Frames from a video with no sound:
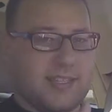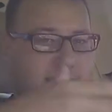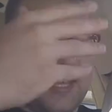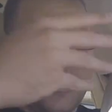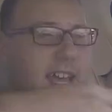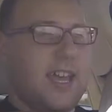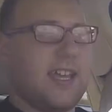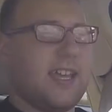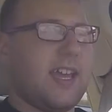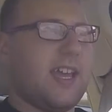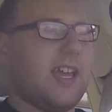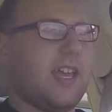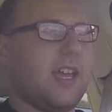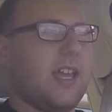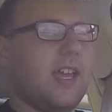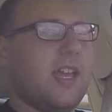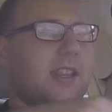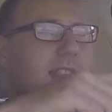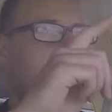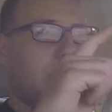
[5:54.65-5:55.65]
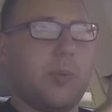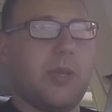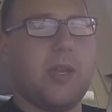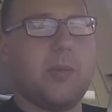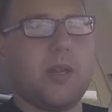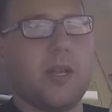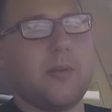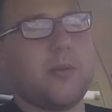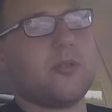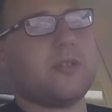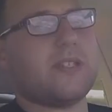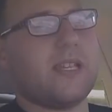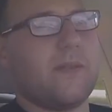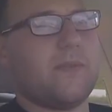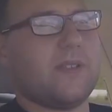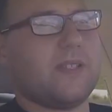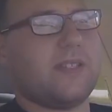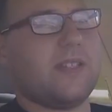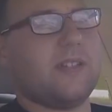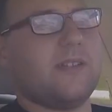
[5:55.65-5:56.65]
the A8, the BMW
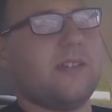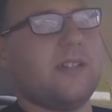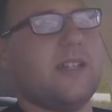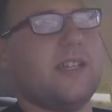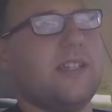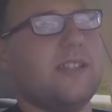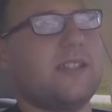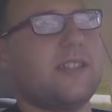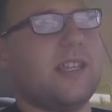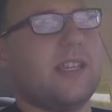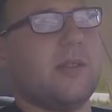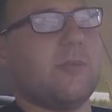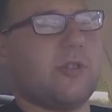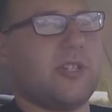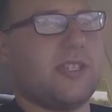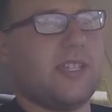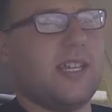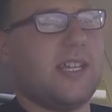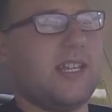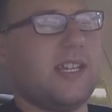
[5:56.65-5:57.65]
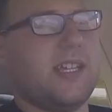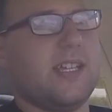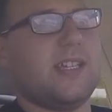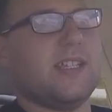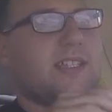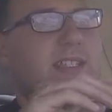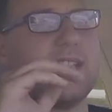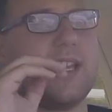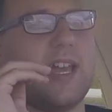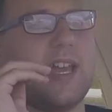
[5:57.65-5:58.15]
7 Series, and the Mercedes